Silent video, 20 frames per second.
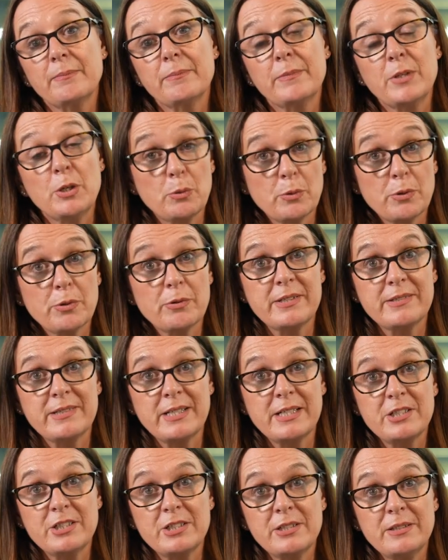the
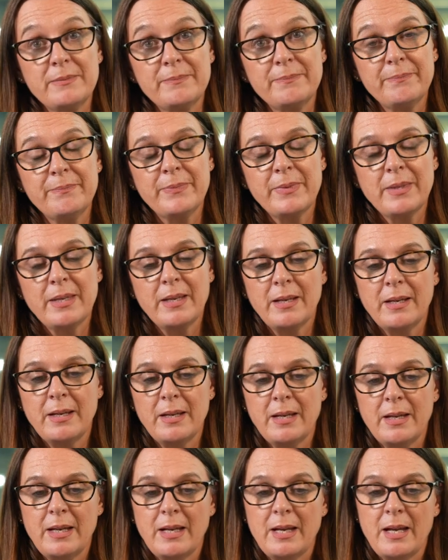authorisation.
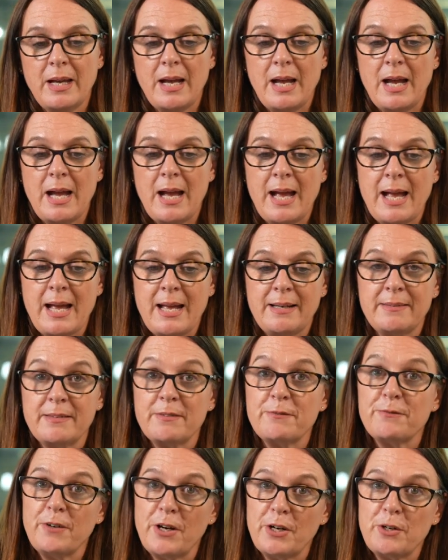And
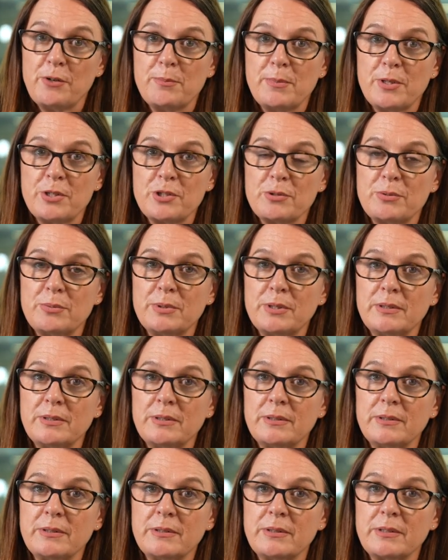the final module will